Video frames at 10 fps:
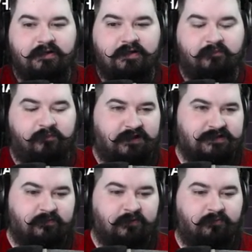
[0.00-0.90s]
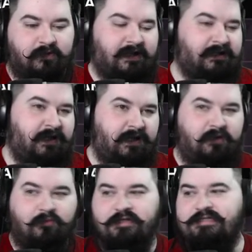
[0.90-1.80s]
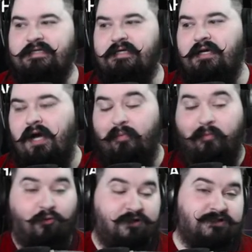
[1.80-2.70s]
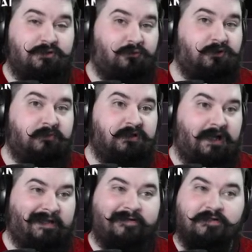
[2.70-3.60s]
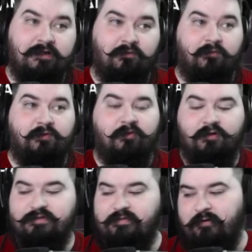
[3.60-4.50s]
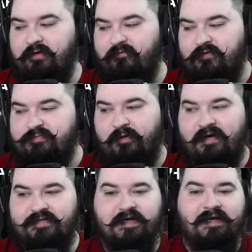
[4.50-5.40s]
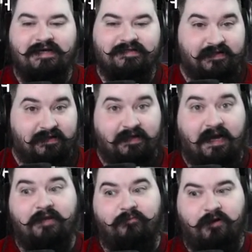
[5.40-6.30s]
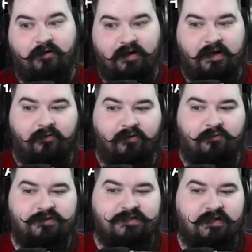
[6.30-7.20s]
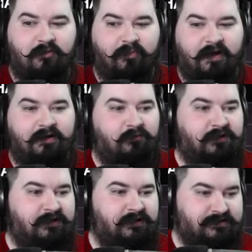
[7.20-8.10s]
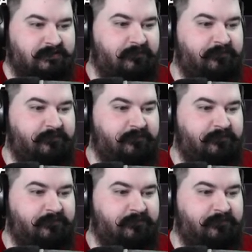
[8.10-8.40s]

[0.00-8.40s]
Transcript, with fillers: if possible. Brackenhide I want to see. I, I want to see Uldaman. I like to heal Uldaman because apparently first boss is a nightmare now, and I want to see how bad it really is.